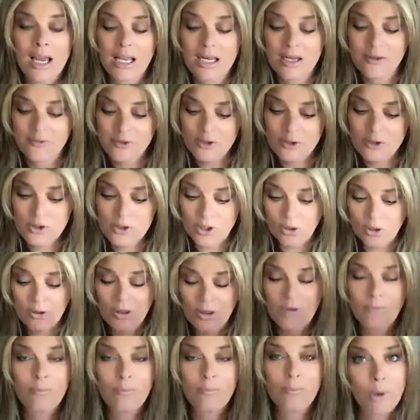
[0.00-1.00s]
And if you
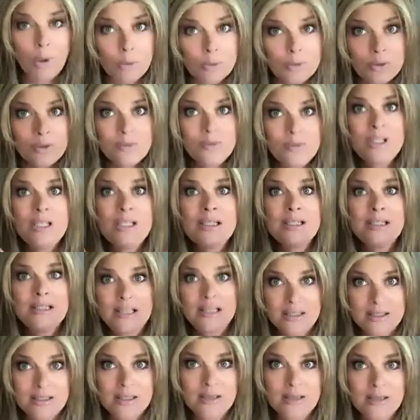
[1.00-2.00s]
don't have both of these
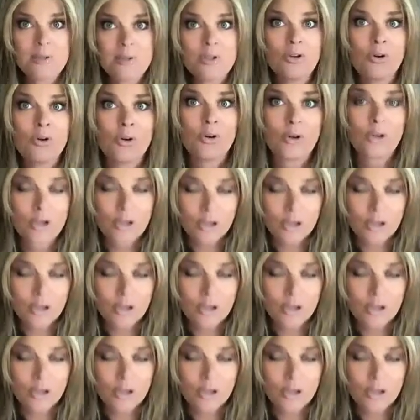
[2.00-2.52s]
systems